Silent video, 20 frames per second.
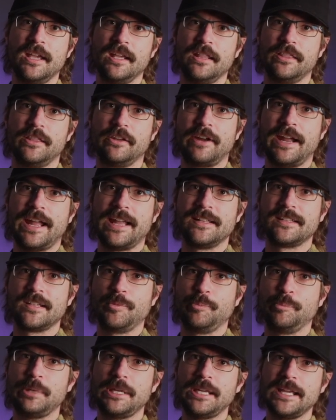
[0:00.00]
There ends
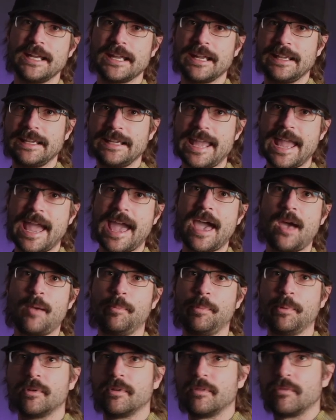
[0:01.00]
up being a
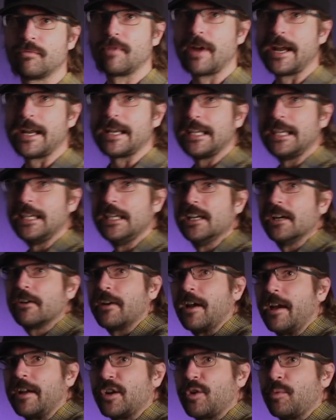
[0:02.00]
gap right here on your